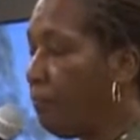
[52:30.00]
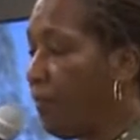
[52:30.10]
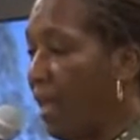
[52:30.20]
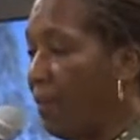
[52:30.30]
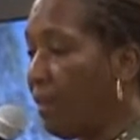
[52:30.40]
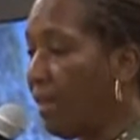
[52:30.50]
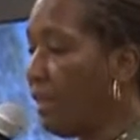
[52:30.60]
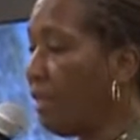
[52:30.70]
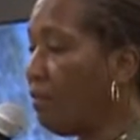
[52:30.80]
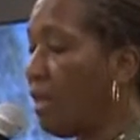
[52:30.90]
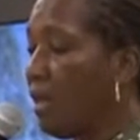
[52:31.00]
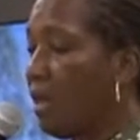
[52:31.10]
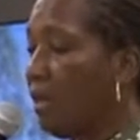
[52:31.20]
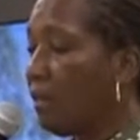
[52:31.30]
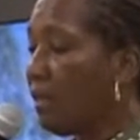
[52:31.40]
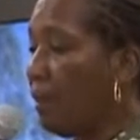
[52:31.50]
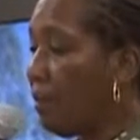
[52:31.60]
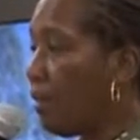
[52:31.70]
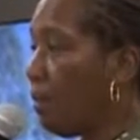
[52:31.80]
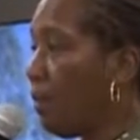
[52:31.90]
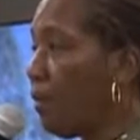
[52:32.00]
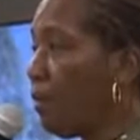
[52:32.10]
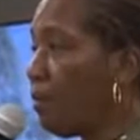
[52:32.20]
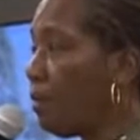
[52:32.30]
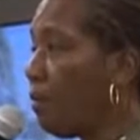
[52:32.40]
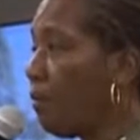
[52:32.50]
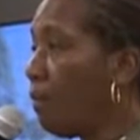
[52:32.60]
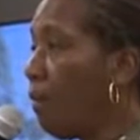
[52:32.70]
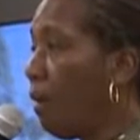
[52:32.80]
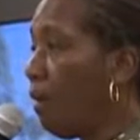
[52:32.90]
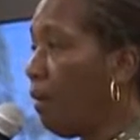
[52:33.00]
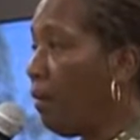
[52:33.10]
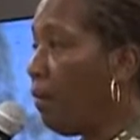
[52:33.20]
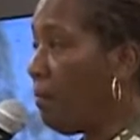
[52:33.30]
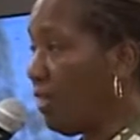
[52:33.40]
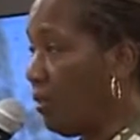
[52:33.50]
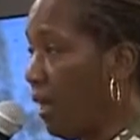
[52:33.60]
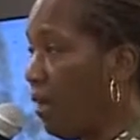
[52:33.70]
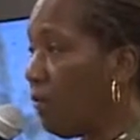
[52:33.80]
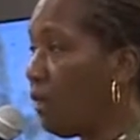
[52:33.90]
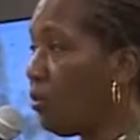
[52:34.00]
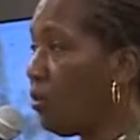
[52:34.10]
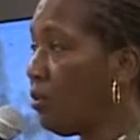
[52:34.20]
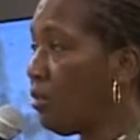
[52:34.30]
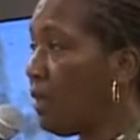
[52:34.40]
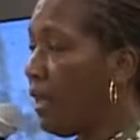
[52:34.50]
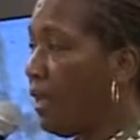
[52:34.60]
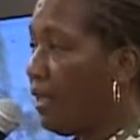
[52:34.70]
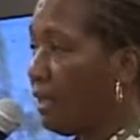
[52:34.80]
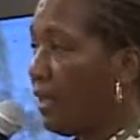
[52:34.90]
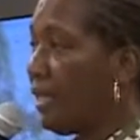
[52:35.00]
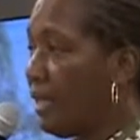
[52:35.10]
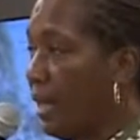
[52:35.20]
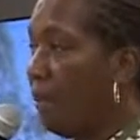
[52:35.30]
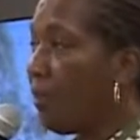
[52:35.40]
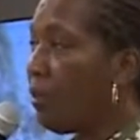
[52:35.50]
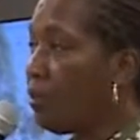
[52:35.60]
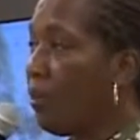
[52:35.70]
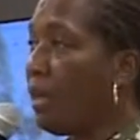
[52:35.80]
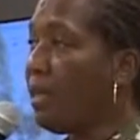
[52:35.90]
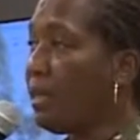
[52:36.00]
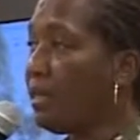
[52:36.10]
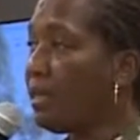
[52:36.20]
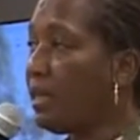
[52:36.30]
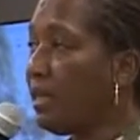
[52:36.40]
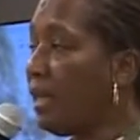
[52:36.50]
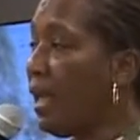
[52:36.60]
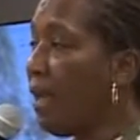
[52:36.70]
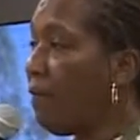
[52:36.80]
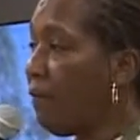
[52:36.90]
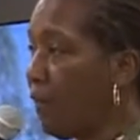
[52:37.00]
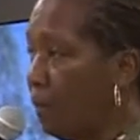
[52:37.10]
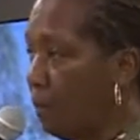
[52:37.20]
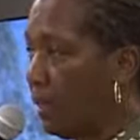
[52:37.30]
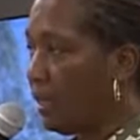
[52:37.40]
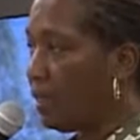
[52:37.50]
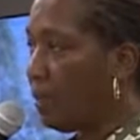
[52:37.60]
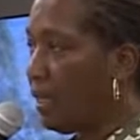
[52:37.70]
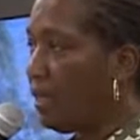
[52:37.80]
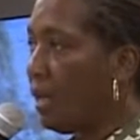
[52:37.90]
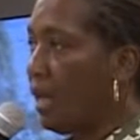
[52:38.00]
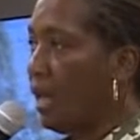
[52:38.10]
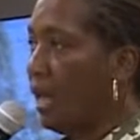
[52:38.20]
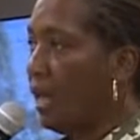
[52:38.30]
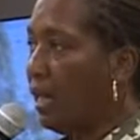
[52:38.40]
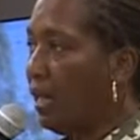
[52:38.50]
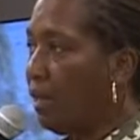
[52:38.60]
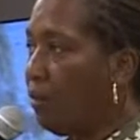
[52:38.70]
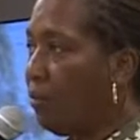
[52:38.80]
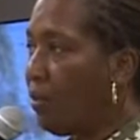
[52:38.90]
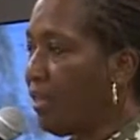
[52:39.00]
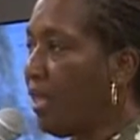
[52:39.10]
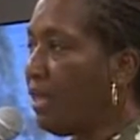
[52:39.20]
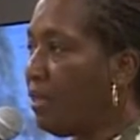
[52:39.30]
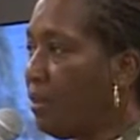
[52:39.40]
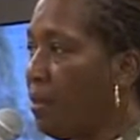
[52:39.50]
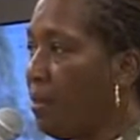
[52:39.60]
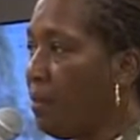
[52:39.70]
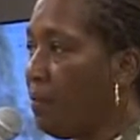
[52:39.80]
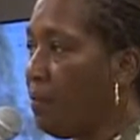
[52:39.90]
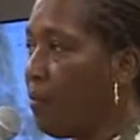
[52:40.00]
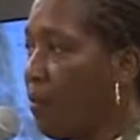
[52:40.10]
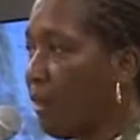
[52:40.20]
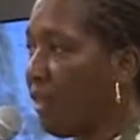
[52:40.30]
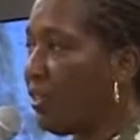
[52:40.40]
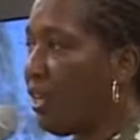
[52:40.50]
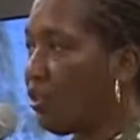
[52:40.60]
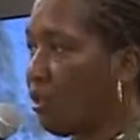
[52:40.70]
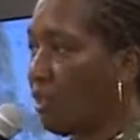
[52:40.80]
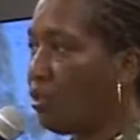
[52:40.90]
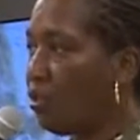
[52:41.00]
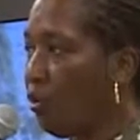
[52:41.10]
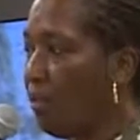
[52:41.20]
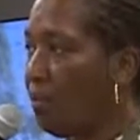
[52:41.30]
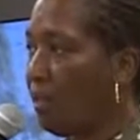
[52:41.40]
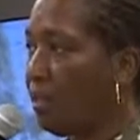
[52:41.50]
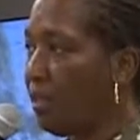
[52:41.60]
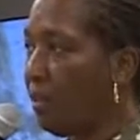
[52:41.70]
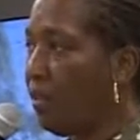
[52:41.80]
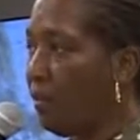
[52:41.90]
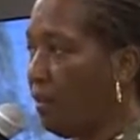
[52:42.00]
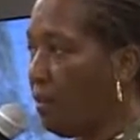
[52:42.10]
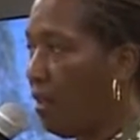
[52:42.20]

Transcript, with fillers: family, substance abuse, uh, mental health issues in depth, as well as they have field placement uh, within an organization that's serving military